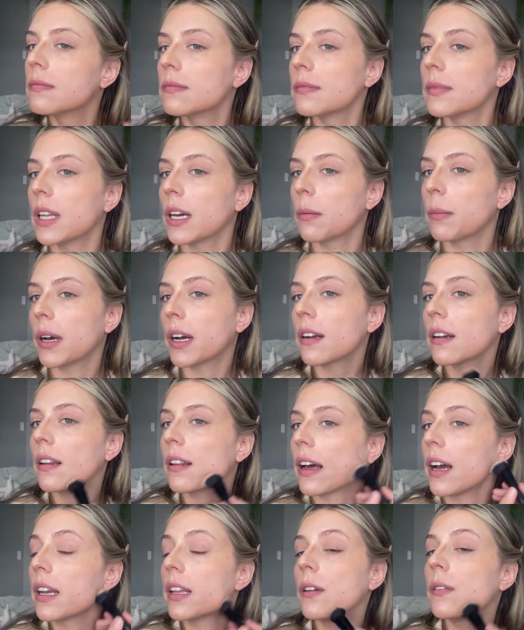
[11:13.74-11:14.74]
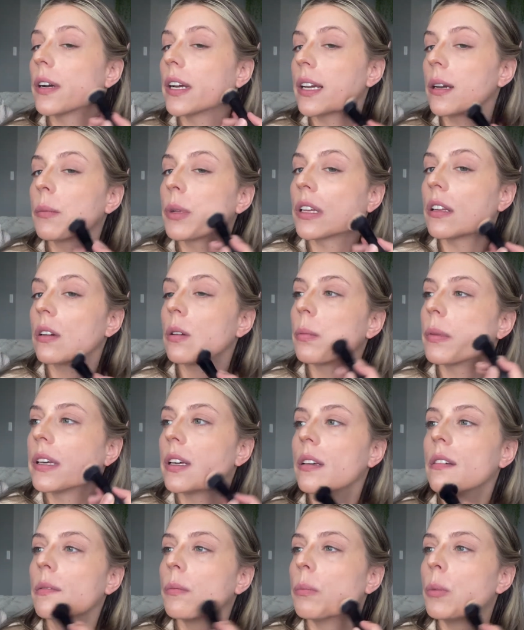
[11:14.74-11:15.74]
Now, I'm not gonna lie to you, I am a little
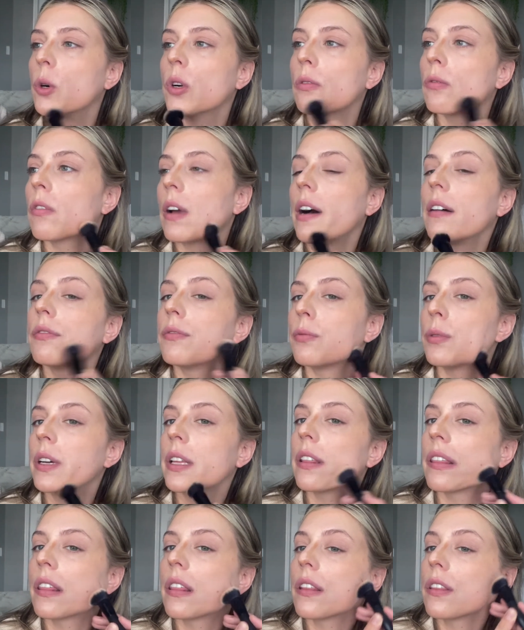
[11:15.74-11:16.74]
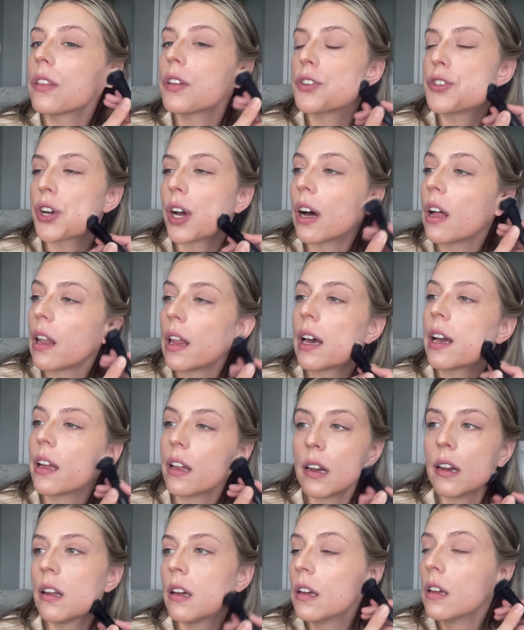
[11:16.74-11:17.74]
bit more rough with the
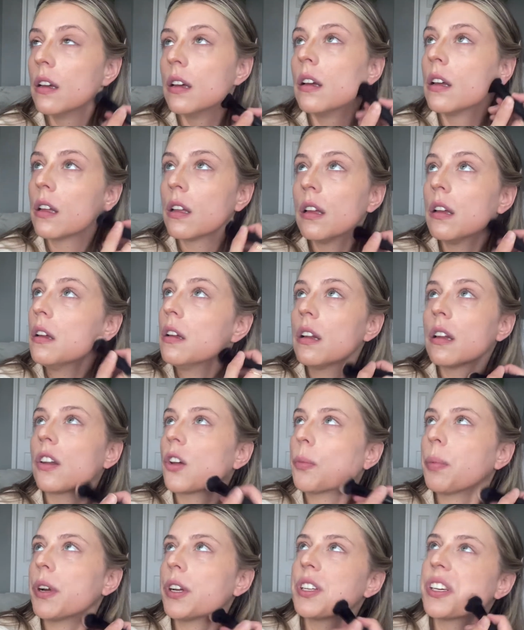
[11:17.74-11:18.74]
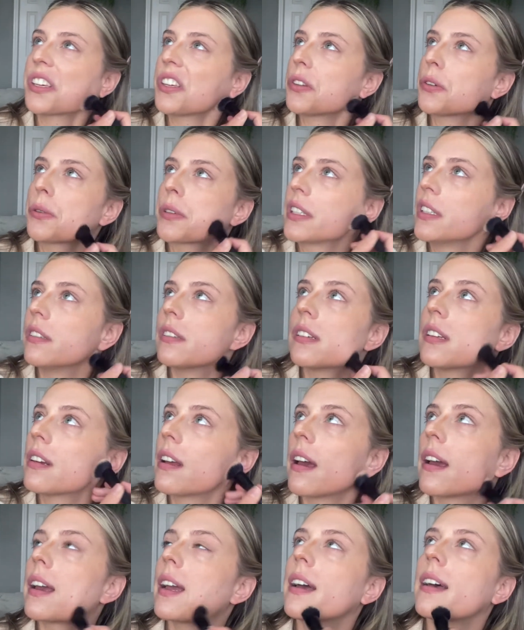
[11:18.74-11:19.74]
jawline. No particular reason,
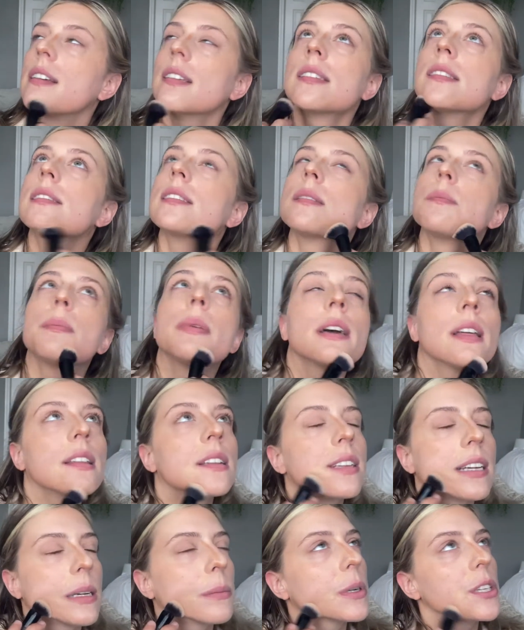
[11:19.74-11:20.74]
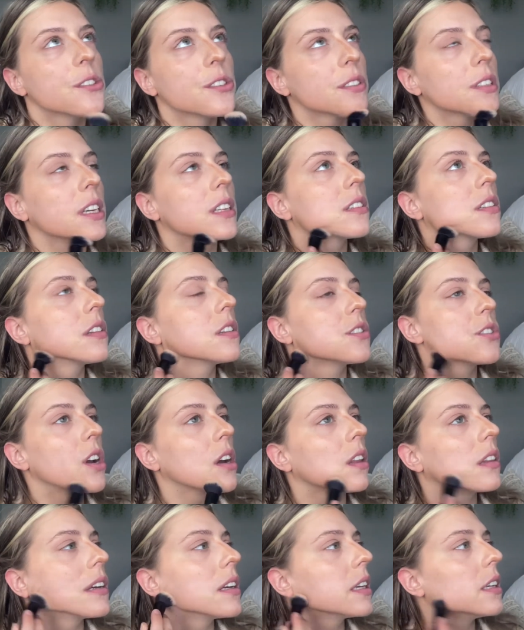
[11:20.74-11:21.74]
I guess. By the time I just get to the
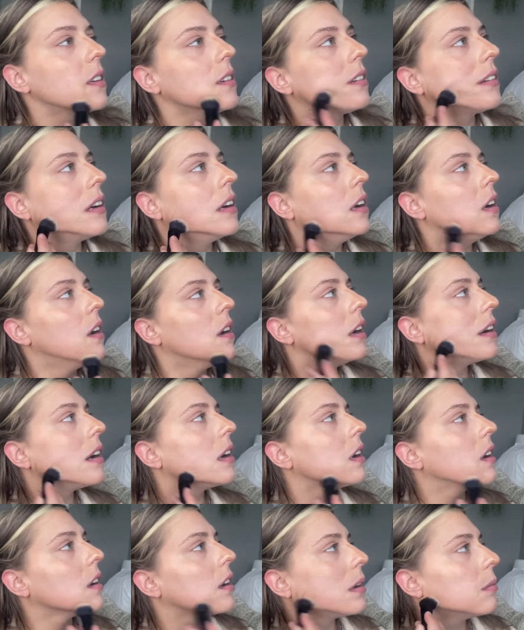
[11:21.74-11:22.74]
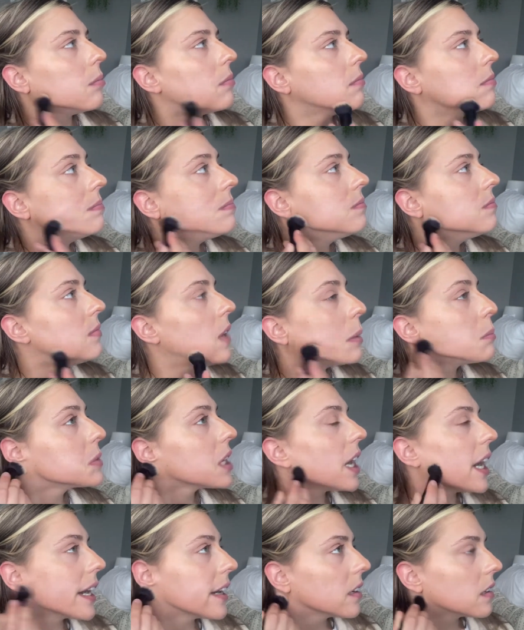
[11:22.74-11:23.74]
jawline, I'm
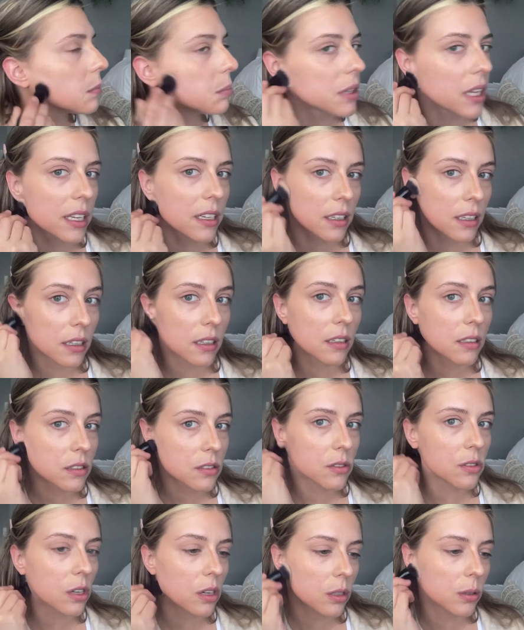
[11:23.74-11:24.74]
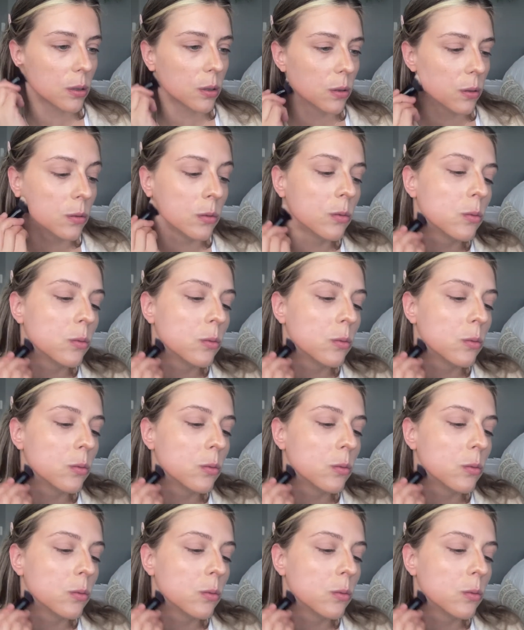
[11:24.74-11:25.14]
tired of blending, so